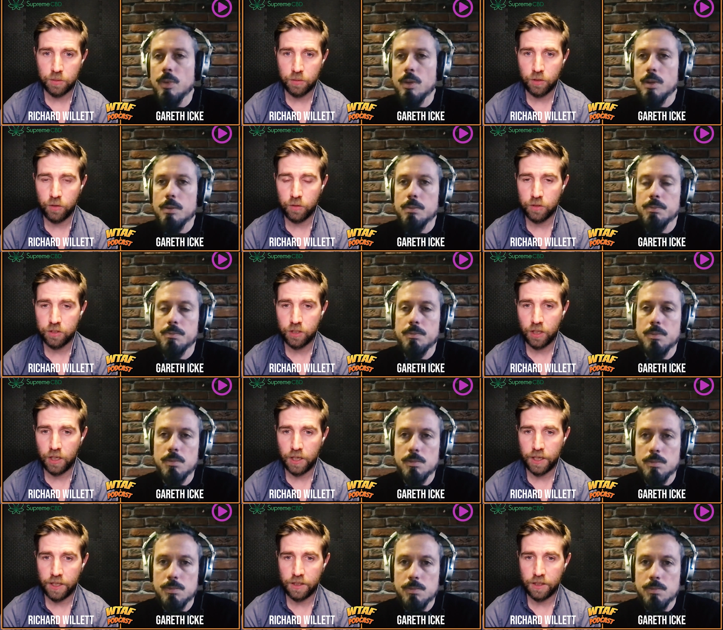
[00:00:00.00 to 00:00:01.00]
Speaker 1: to him, who's
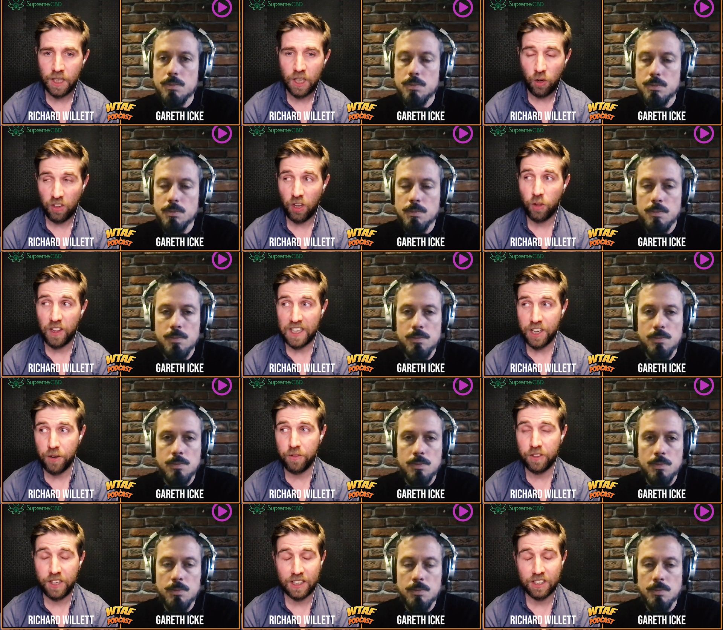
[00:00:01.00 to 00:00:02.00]
a, although they
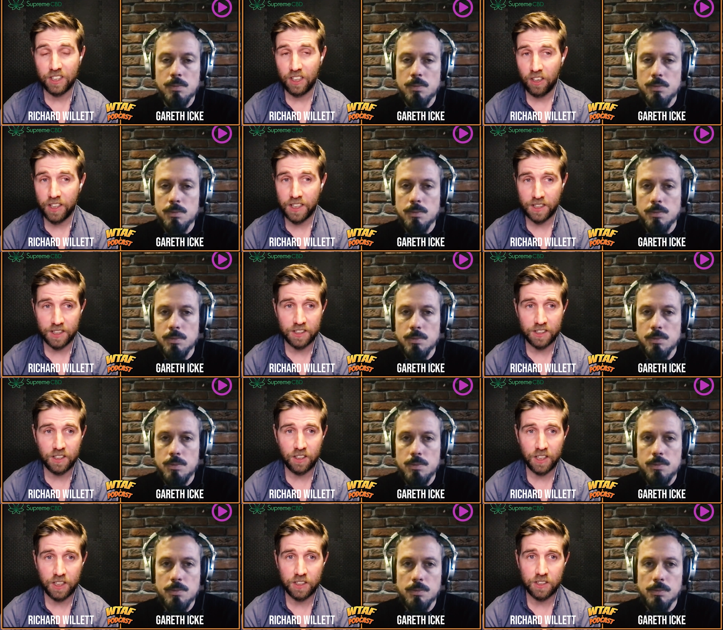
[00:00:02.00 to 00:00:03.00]
don't tend to like this
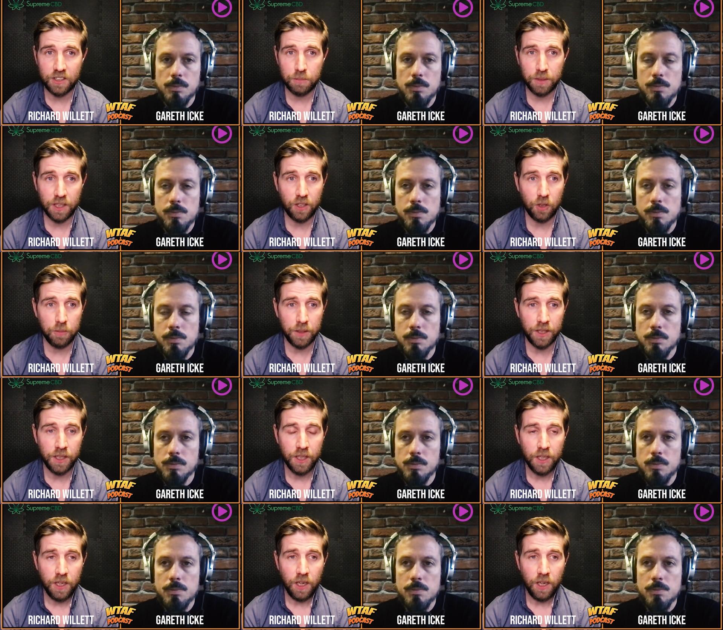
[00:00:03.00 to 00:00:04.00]
guy because he's a bit gobby,
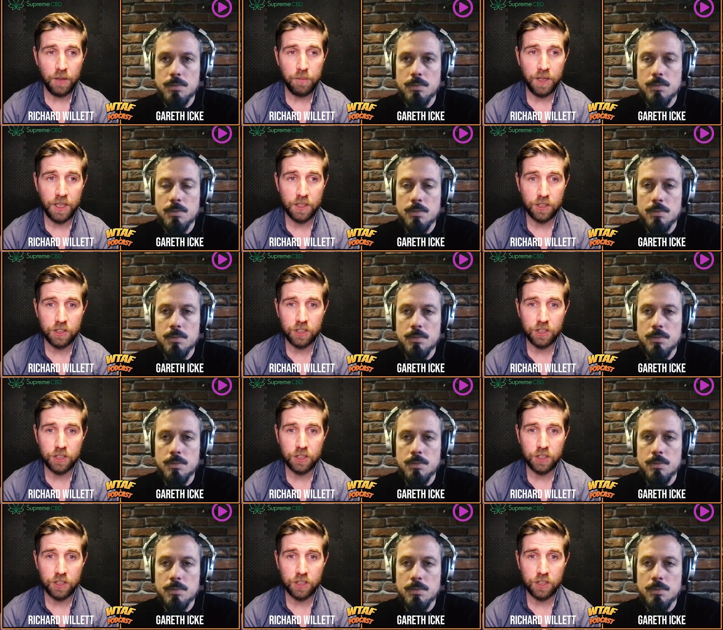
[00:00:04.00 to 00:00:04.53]
um, he's a